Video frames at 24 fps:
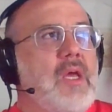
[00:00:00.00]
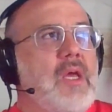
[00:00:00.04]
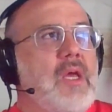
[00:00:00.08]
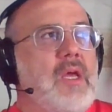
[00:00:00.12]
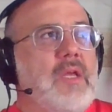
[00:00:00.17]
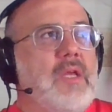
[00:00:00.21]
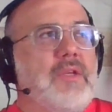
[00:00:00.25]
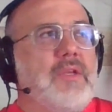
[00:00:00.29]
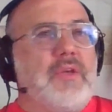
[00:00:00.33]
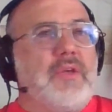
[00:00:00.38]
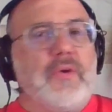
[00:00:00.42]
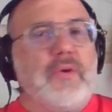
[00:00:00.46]

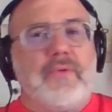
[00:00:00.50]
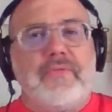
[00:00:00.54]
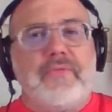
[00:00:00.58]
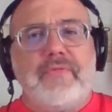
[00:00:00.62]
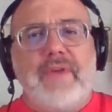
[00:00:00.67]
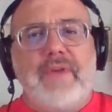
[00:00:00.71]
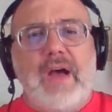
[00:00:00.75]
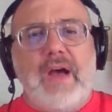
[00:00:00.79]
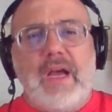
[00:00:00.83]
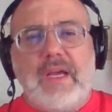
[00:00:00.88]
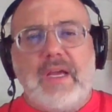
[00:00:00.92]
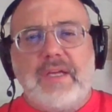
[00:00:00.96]
you know,
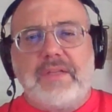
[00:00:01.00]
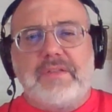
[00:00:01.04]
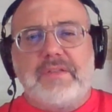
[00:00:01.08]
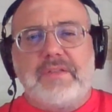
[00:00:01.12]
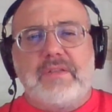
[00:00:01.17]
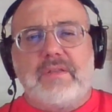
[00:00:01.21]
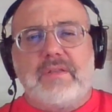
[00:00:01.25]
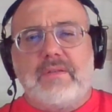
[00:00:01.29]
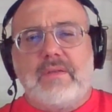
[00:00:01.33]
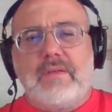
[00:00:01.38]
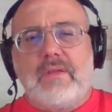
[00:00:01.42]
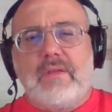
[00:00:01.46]

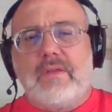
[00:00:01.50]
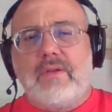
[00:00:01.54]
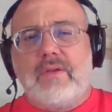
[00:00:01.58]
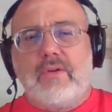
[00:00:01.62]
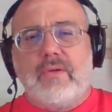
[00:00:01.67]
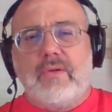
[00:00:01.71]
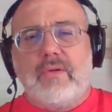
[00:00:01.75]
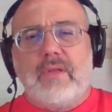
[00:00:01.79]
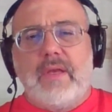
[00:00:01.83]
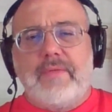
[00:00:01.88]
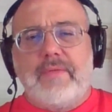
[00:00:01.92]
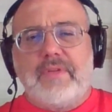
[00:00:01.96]
fines that
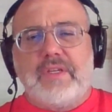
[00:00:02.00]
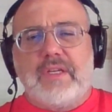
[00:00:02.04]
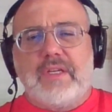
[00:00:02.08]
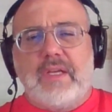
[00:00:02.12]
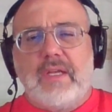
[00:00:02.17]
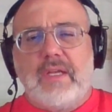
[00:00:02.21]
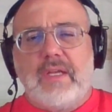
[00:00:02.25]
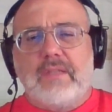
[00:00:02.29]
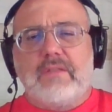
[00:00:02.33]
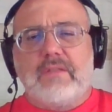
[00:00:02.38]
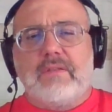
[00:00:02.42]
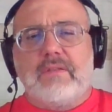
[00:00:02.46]
are levied
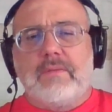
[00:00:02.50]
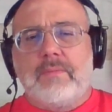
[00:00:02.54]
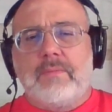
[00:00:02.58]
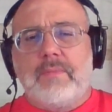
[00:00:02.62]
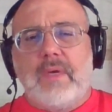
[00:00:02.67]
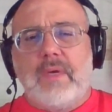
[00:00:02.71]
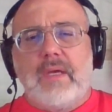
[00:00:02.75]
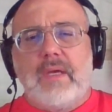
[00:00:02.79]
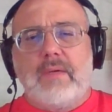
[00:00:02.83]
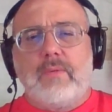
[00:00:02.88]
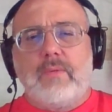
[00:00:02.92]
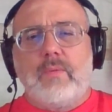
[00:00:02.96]
against them
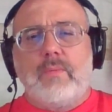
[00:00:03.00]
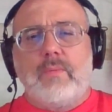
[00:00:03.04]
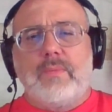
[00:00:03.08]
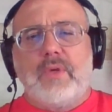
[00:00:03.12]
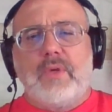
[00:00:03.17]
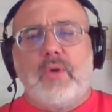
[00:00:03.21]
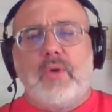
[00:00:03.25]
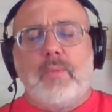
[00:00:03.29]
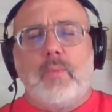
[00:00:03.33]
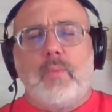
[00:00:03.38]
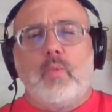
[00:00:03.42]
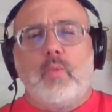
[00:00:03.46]
by, you
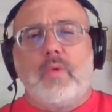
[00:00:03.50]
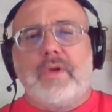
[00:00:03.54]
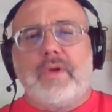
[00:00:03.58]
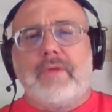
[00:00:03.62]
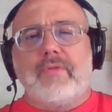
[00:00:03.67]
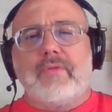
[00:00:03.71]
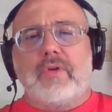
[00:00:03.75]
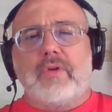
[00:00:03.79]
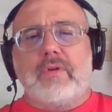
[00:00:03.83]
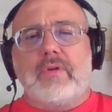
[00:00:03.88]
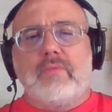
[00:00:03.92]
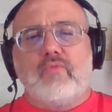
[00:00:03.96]
know,
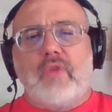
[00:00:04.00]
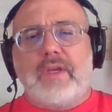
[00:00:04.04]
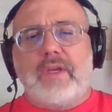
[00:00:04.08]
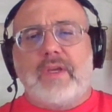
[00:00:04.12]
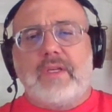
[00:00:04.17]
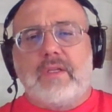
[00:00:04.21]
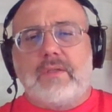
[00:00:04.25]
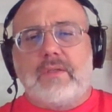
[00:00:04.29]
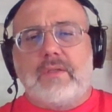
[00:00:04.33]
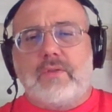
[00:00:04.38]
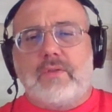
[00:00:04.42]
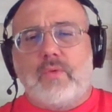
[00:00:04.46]
whatever
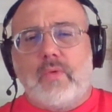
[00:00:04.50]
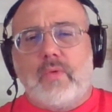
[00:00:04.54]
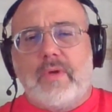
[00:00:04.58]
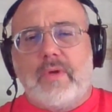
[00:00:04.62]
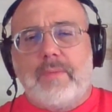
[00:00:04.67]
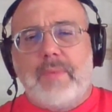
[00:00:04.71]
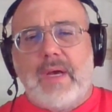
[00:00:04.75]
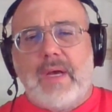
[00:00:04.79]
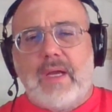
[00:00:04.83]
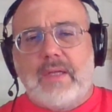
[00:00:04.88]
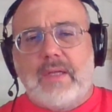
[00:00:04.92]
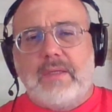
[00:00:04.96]
regulatory
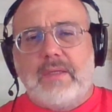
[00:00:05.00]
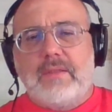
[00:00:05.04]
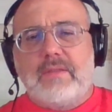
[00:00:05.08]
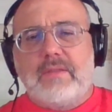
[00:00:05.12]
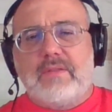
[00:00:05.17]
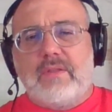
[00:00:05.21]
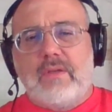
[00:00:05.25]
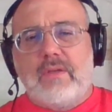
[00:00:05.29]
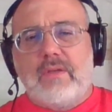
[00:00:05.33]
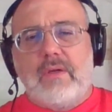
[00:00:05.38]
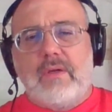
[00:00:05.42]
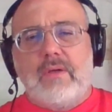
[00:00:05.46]

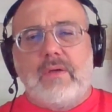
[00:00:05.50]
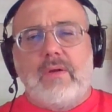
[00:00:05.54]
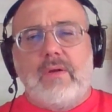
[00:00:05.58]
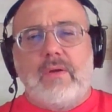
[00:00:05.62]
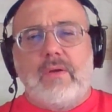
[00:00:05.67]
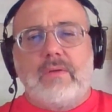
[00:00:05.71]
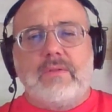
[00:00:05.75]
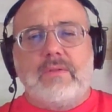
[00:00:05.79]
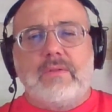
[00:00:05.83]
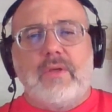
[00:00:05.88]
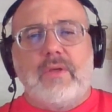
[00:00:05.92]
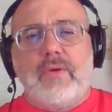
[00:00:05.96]
bodies
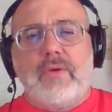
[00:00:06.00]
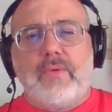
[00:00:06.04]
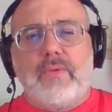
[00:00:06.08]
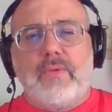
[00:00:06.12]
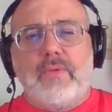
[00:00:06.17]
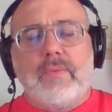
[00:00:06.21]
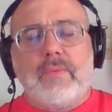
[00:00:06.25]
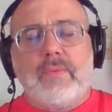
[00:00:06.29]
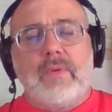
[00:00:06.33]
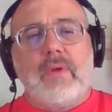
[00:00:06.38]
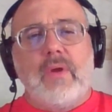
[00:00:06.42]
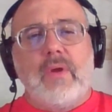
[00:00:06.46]
are, you
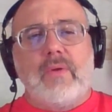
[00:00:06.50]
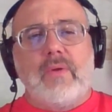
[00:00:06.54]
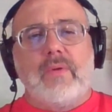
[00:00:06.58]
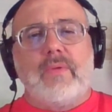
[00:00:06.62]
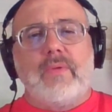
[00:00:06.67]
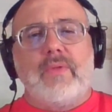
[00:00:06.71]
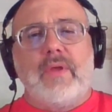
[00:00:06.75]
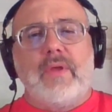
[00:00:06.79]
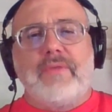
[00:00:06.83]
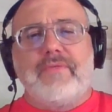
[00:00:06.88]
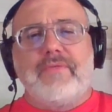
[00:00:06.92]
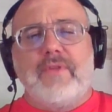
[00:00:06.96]
know,
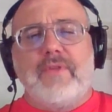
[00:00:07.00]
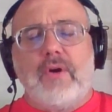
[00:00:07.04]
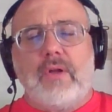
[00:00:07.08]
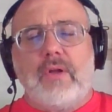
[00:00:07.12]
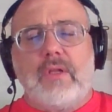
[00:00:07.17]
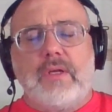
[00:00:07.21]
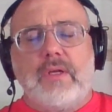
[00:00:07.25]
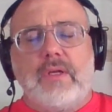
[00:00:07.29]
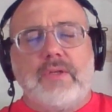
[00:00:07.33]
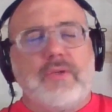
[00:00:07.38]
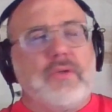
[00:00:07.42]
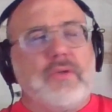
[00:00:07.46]
they
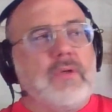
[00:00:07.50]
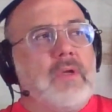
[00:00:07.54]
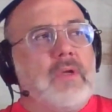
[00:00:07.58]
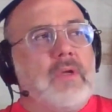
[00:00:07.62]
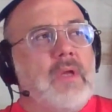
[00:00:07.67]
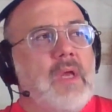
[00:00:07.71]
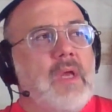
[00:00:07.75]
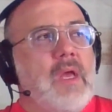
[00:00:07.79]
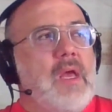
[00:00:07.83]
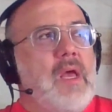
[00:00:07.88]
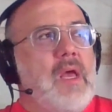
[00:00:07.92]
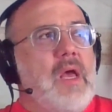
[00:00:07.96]
fall under.
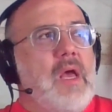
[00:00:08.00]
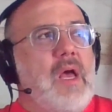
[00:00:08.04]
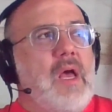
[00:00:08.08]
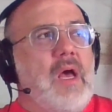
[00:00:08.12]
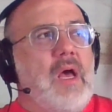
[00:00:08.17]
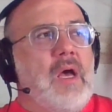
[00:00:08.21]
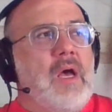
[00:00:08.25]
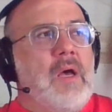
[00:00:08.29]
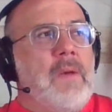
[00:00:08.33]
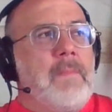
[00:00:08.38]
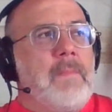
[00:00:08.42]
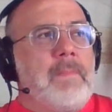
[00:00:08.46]

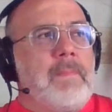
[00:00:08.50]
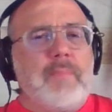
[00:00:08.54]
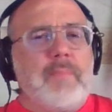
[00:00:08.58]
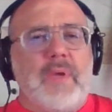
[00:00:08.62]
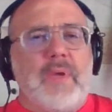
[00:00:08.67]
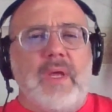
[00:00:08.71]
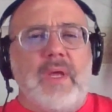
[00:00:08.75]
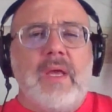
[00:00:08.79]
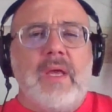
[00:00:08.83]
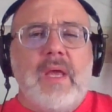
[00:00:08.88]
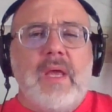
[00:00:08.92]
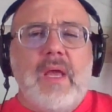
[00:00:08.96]

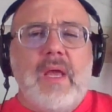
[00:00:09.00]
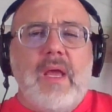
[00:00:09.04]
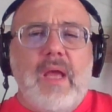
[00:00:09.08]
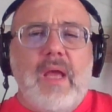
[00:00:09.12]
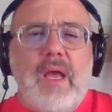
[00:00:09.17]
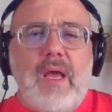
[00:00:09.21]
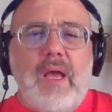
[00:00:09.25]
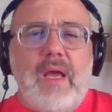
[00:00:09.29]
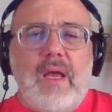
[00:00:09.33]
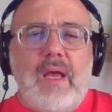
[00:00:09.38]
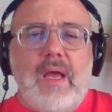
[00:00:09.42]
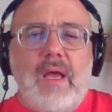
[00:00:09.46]
But
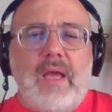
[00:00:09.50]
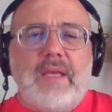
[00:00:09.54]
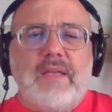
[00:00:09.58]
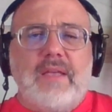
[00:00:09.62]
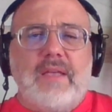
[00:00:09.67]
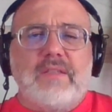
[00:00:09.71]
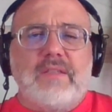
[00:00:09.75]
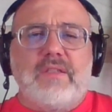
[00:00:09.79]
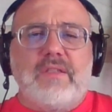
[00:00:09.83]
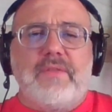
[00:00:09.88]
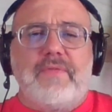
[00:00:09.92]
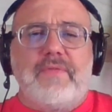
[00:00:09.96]
I
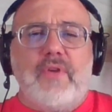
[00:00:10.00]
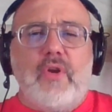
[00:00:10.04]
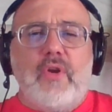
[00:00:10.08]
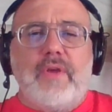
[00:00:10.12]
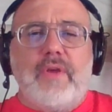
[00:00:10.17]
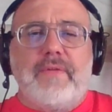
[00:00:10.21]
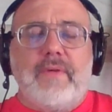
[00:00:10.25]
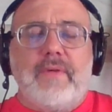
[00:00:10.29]
guess I